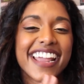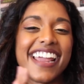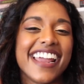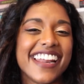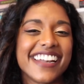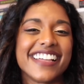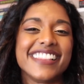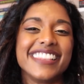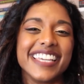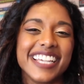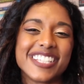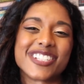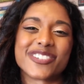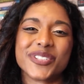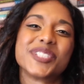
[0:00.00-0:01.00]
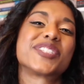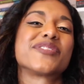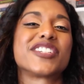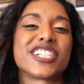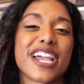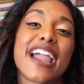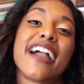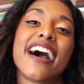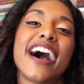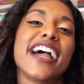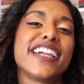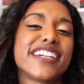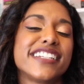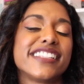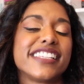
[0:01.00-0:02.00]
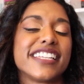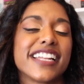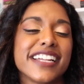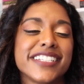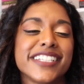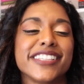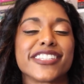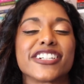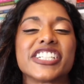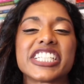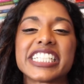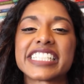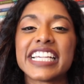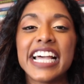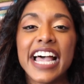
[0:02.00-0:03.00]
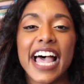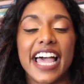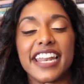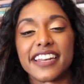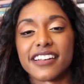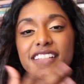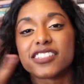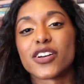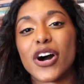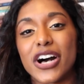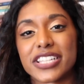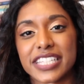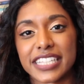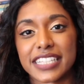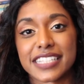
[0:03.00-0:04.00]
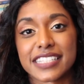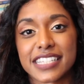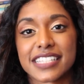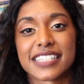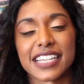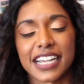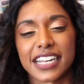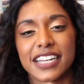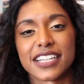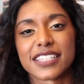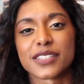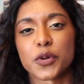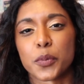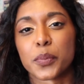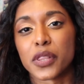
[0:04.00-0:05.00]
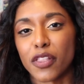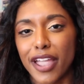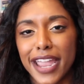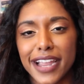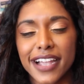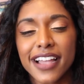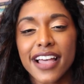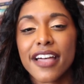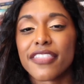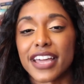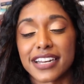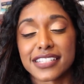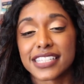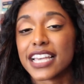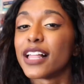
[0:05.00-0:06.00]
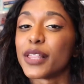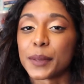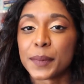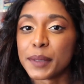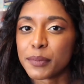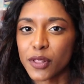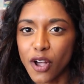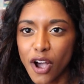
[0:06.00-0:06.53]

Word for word: in the streets of Shanghai in the 1930s, and it is causing this sickness or plague that is killing people